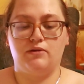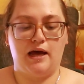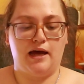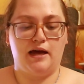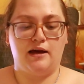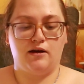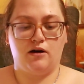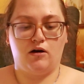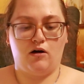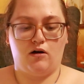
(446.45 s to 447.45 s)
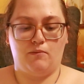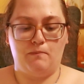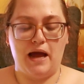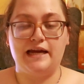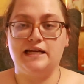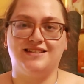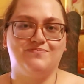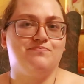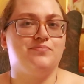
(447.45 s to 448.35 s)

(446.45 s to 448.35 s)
They're made